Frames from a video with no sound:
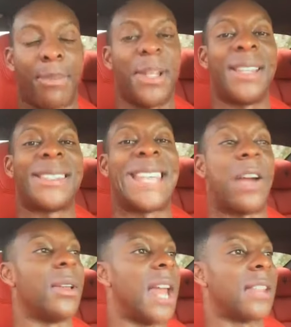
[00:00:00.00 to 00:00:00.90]
Please share
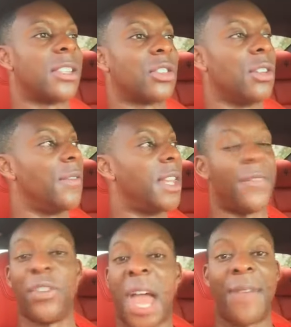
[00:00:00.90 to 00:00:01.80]
and like this on your video if
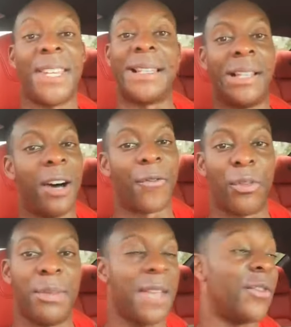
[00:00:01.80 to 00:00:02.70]
you have any love for
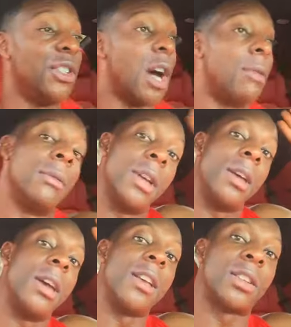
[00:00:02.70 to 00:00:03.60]
me. If you don't,
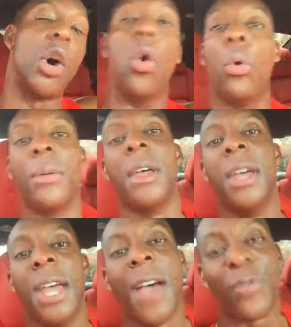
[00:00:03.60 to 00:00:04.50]
it's cool.
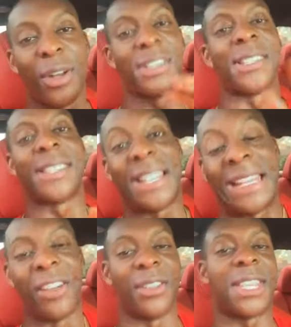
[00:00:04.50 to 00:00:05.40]
If you want to just sit
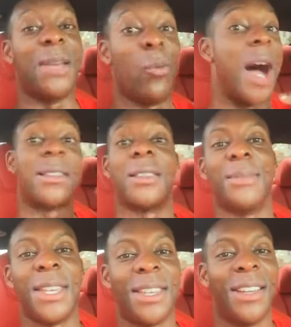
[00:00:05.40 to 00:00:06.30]
here and keep watching
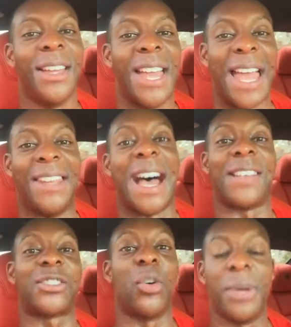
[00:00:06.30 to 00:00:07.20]
me and not
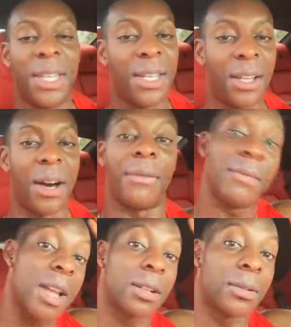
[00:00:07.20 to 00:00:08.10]
show me any love,
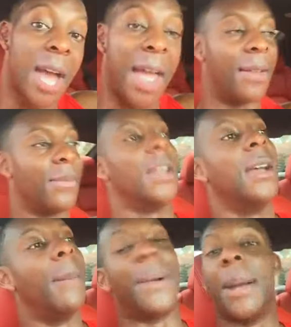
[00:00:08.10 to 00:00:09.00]
it's okay.
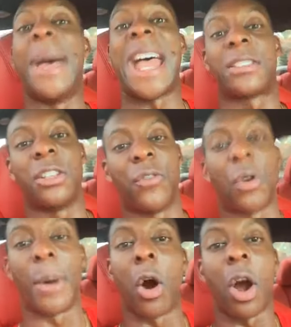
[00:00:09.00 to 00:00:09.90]
But I'm asking you from
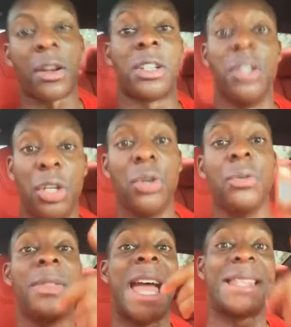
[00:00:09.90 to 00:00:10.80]
my heart to do
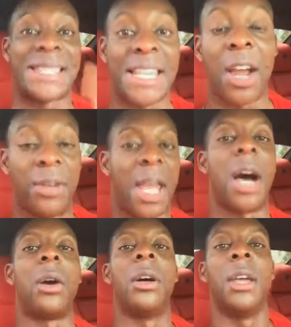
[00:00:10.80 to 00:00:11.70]
that. Share now
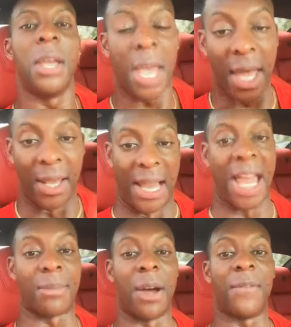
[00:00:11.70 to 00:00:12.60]
and like
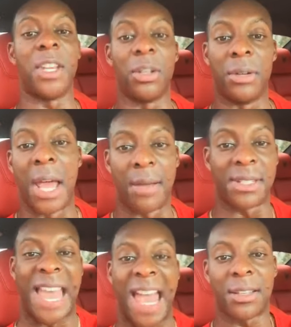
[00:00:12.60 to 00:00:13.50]
my video now. Just
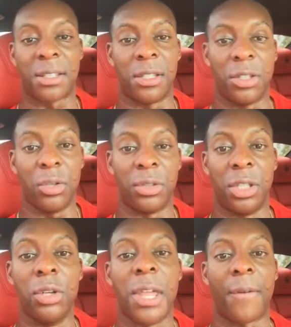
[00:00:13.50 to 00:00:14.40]
asking you to
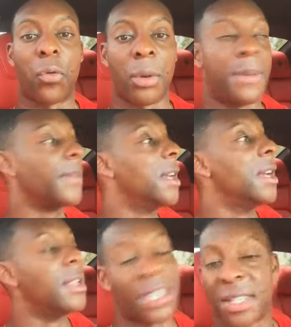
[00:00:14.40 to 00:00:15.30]
do that for me.
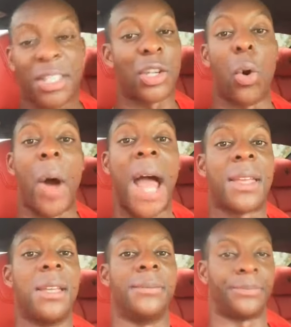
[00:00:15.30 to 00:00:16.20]
It's just so I
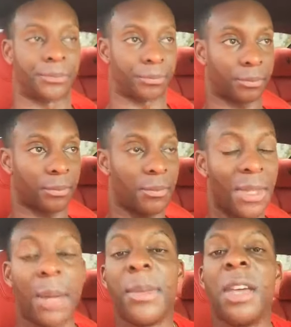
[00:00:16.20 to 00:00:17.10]
can
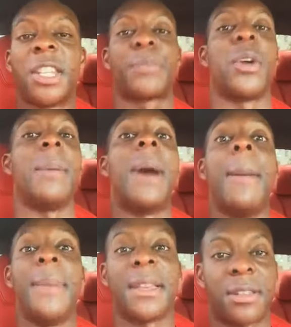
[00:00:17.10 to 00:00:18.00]
be able to spread my
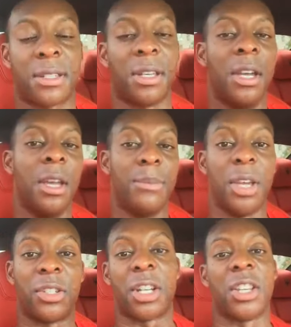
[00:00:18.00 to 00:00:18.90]
message, be able
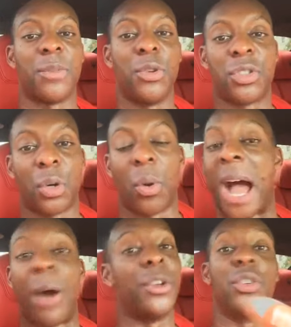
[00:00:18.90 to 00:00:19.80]
to contribute to the world. I
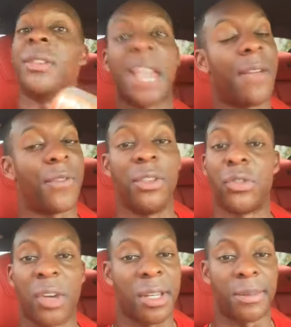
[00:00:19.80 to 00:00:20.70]
would do the same for you.
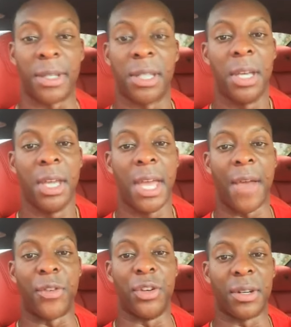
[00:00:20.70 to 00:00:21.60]
Trust me. If
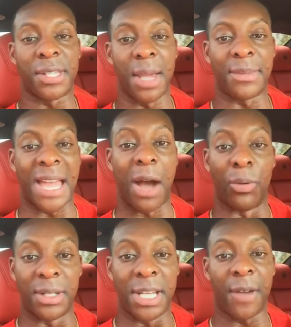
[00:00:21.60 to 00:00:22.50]
you're doing the same thing, I would
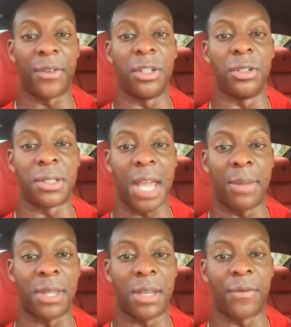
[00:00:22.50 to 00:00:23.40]
definitely do the same
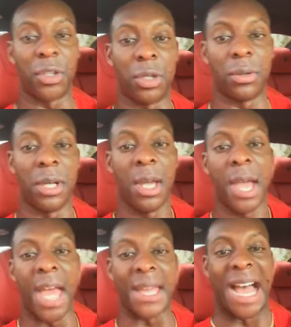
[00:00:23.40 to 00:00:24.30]
thing for you.
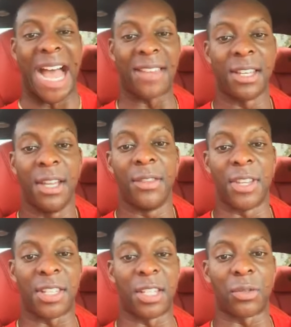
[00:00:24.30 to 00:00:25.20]
Hey, guys, this
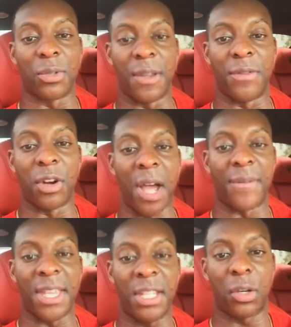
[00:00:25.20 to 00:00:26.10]
is, if you don't have
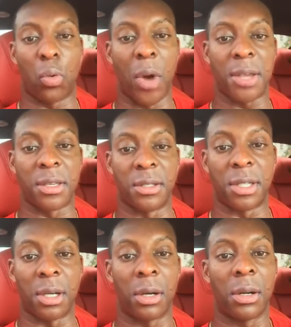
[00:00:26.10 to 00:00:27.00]
any questions
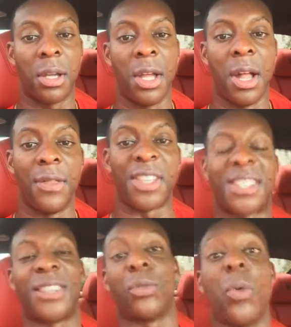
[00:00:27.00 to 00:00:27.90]
here, this
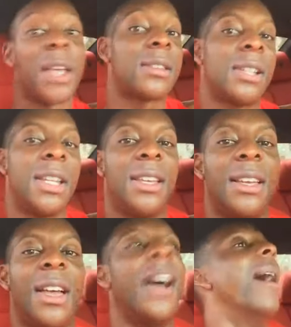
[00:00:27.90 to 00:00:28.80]
is Wesley,
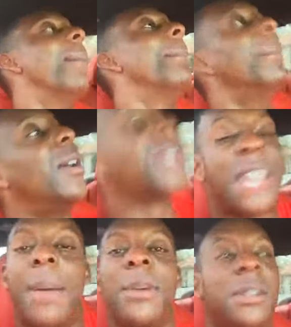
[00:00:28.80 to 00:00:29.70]

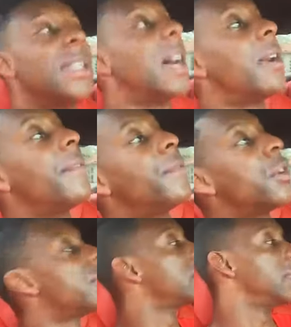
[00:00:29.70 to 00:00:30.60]
multi-million-dollar
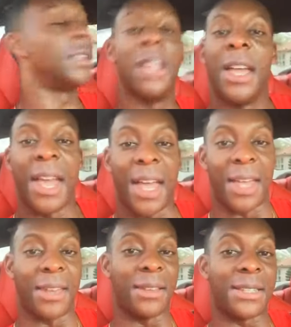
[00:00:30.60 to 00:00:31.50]
virgin,
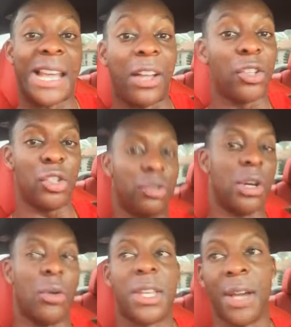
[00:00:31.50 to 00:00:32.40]
and telling you,
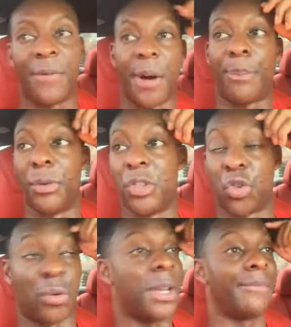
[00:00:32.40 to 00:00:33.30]
don't give up on the
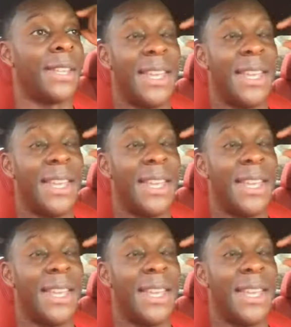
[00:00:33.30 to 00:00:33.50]
dream.